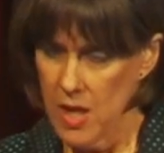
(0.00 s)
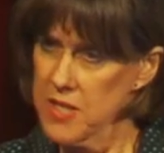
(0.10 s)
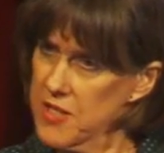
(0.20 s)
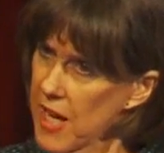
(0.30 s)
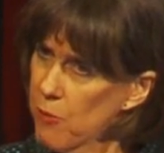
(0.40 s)

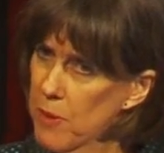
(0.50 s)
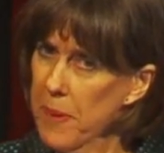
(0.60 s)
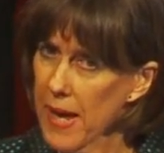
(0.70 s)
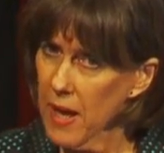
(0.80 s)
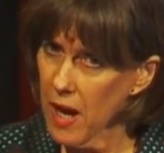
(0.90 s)
Today, we
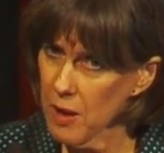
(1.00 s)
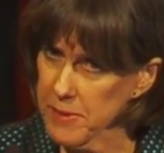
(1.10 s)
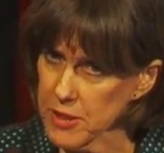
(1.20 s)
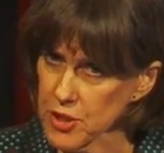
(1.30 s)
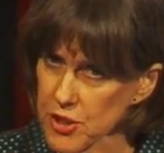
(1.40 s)
pay
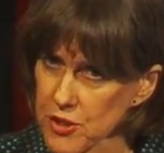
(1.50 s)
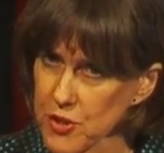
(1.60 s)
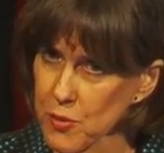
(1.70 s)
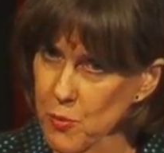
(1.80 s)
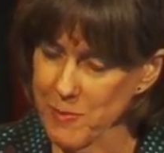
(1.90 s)
homage
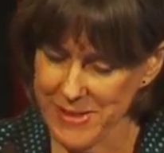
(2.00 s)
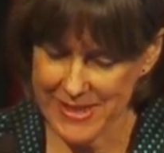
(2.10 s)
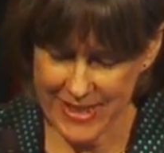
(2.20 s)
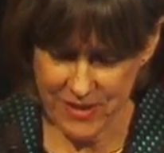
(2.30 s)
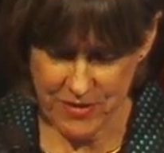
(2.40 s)
to women
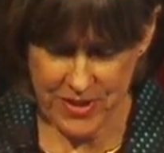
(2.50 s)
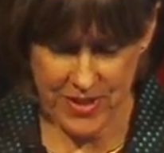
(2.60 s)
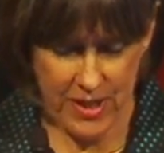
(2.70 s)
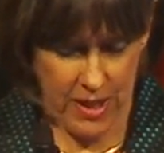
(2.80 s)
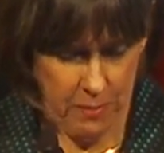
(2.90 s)
leaders,
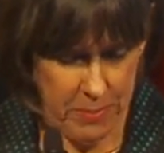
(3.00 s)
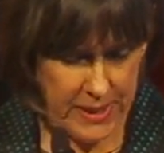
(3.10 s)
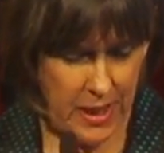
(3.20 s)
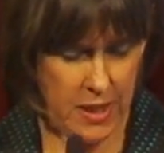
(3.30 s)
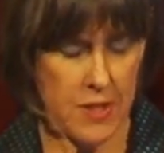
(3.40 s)

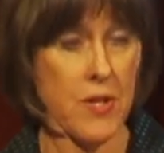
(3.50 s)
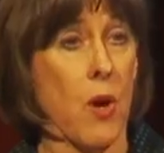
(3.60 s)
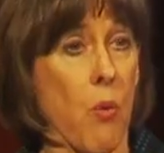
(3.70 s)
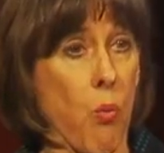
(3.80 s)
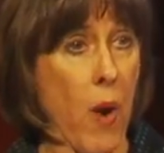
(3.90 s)
because
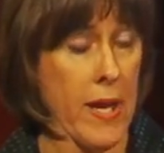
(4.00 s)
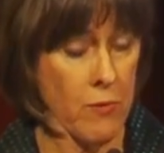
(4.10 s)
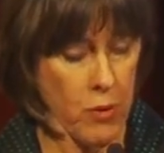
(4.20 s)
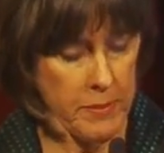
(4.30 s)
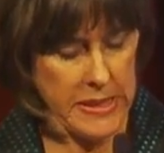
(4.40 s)

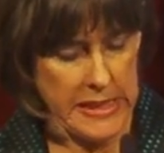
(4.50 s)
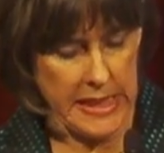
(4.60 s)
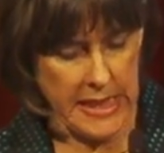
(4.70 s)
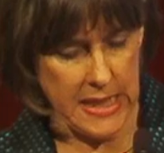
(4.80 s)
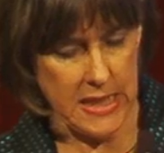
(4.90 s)
when women
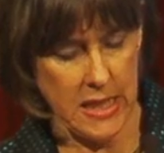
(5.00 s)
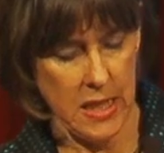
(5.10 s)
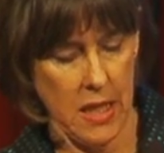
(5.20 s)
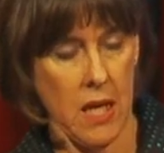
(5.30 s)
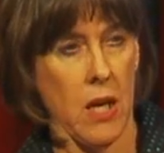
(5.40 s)
lead,
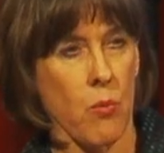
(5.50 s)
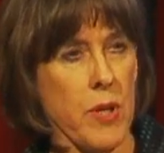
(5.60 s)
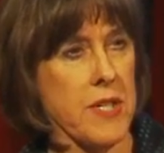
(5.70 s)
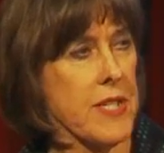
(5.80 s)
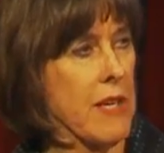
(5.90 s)

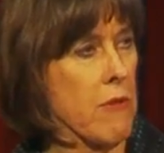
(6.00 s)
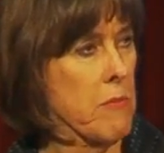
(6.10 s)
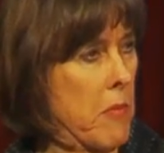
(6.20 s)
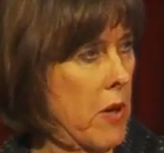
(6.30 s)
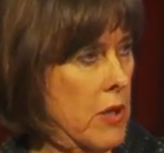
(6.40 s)
we see
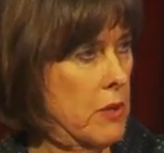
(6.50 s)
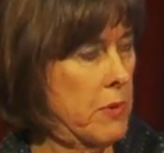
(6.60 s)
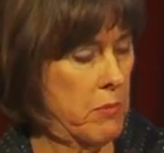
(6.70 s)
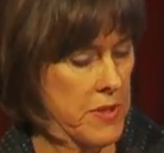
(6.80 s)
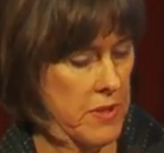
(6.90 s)

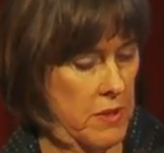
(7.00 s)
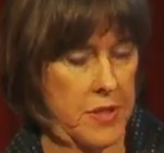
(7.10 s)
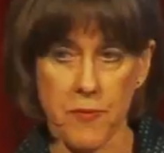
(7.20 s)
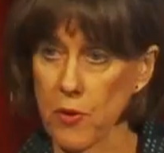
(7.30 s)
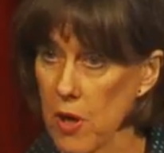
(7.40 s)
remarkable
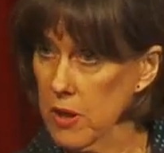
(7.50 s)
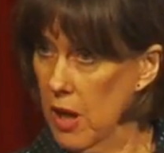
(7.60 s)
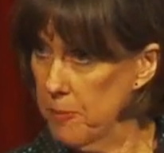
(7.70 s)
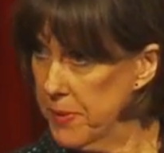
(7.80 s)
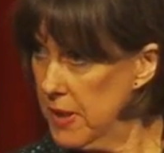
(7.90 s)
results for our
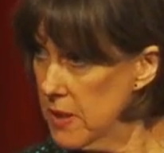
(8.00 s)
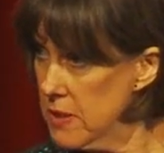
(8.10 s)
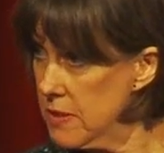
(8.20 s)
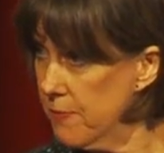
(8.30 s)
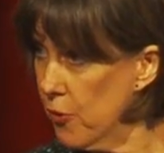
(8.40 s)

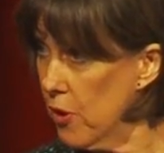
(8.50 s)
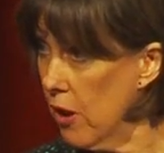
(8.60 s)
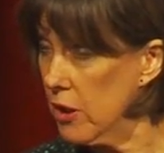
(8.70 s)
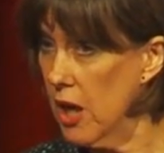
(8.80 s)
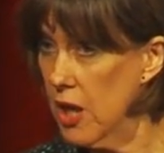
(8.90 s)
companies, for
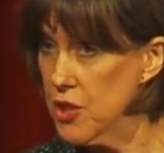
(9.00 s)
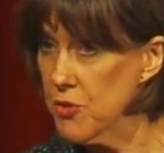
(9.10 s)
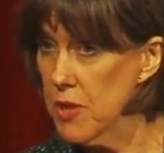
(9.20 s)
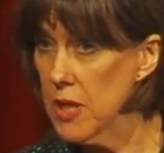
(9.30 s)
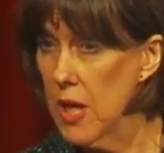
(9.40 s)
our
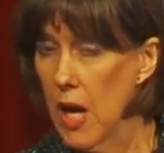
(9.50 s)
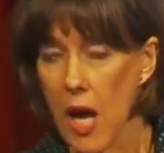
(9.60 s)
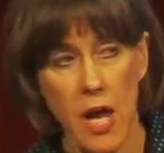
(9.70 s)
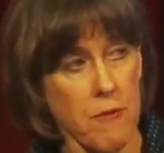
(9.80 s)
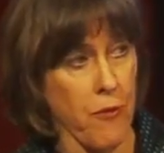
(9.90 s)
country,
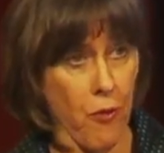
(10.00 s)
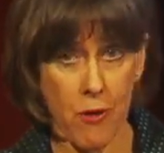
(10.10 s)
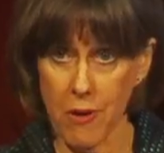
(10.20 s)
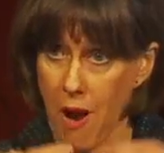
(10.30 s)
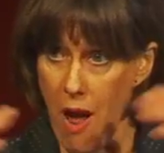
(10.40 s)
and
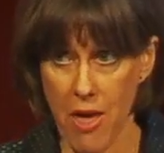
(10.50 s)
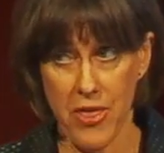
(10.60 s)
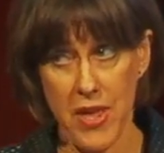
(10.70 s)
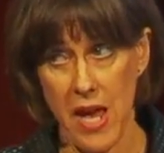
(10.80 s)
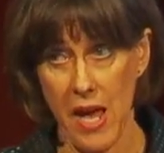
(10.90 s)
for the